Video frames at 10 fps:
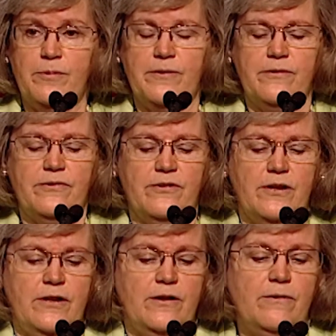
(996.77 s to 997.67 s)
bureaus,
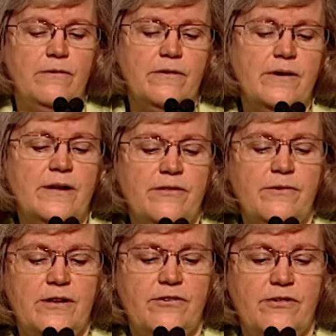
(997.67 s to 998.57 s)
or other
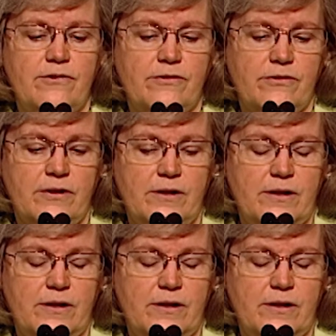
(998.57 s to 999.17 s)
issues.